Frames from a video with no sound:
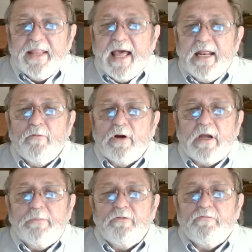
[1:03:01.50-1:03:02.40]
that it would
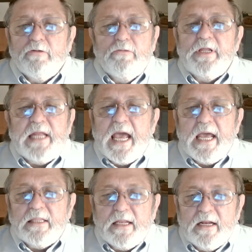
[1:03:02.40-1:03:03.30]
come to rue the
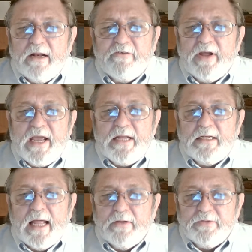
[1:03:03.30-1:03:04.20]
day that it ever
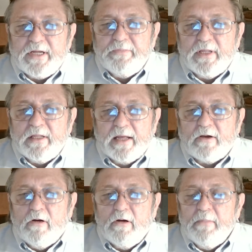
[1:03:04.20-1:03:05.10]
handed down something
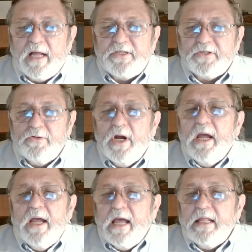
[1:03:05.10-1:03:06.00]
like Korematsu,
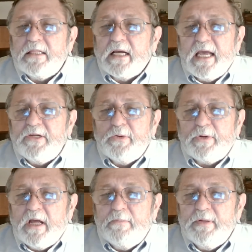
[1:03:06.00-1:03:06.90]
and that the case
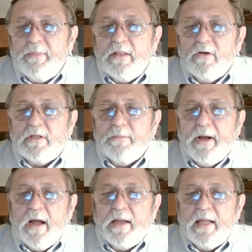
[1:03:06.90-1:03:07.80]
would come to be looked
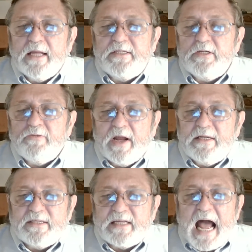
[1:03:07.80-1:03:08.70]
upon as the
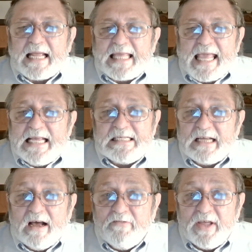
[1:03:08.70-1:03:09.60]
Dred Scott case
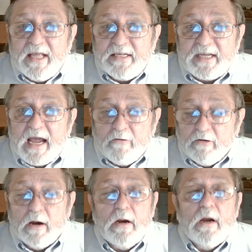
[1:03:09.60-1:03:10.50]
of its era.